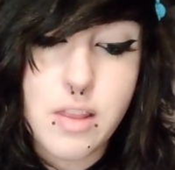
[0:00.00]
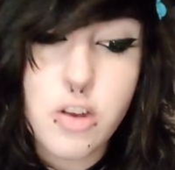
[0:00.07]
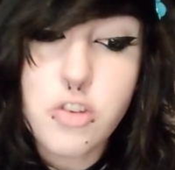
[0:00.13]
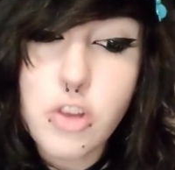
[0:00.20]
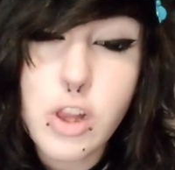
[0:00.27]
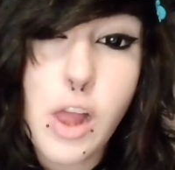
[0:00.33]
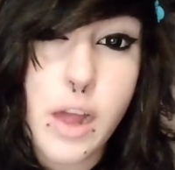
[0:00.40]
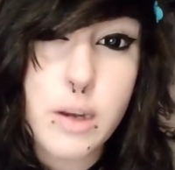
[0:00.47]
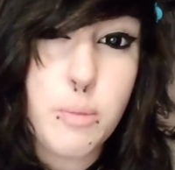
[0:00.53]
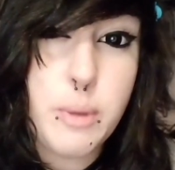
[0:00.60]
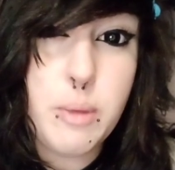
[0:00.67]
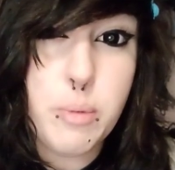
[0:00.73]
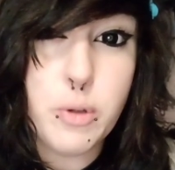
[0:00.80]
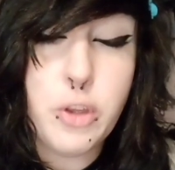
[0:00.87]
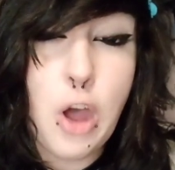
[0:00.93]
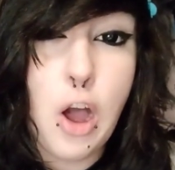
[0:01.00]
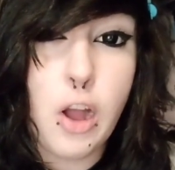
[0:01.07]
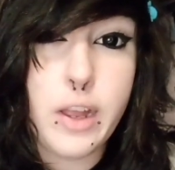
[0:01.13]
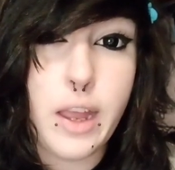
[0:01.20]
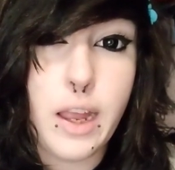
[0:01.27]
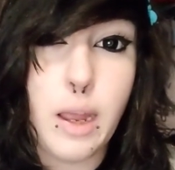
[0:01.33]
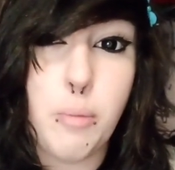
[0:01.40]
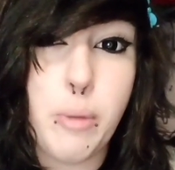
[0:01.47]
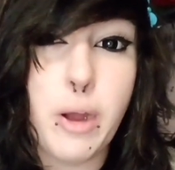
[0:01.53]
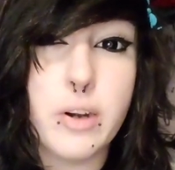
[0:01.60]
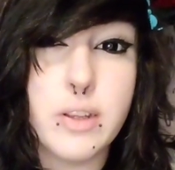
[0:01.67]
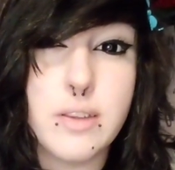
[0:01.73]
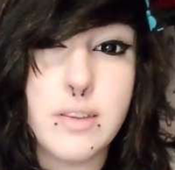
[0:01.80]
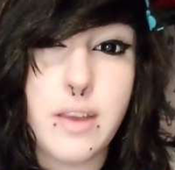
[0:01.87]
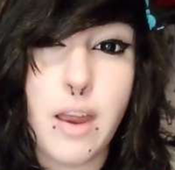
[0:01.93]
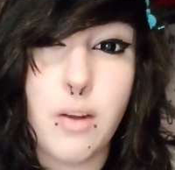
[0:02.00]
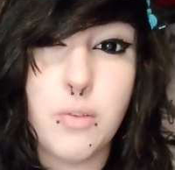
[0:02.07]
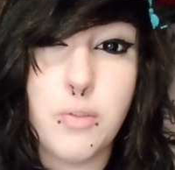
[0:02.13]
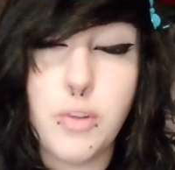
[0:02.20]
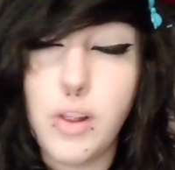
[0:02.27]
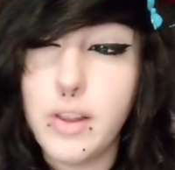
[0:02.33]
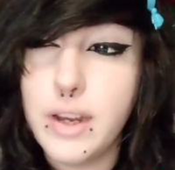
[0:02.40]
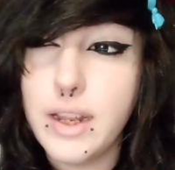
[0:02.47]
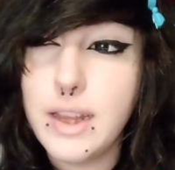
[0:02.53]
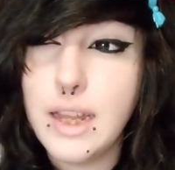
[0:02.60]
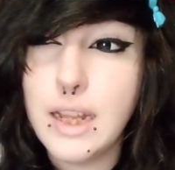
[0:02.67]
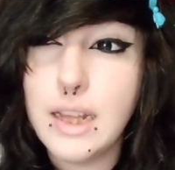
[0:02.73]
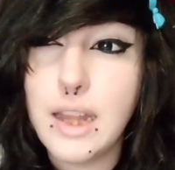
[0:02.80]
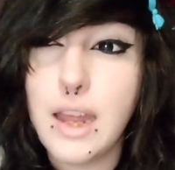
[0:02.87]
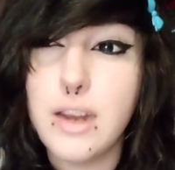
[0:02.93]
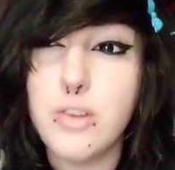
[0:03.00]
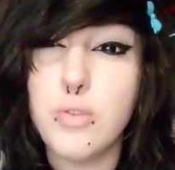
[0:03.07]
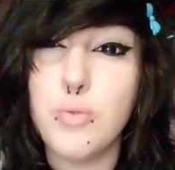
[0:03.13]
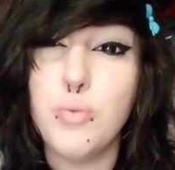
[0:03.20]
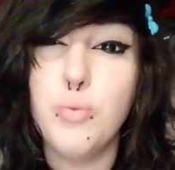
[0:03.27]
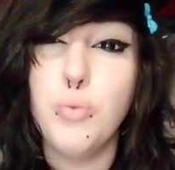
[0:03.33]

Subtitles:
there's a lot of people talking about its downfall, and I think that is